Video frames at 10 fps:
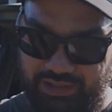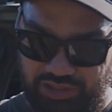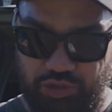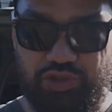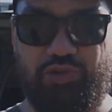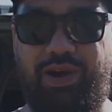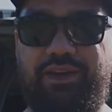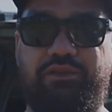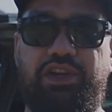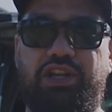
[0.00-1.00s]
Shoots
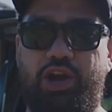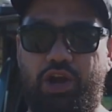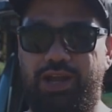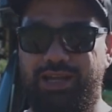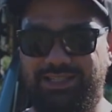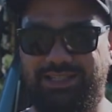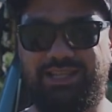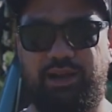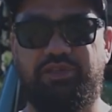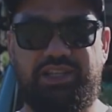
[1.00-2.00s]
great video, and it's
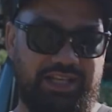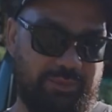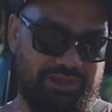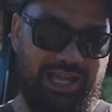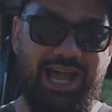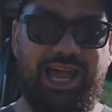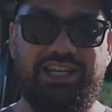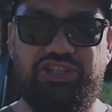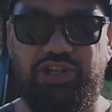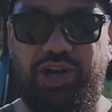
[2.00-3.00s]
definitely something to add
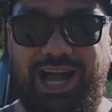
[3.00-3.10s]
into your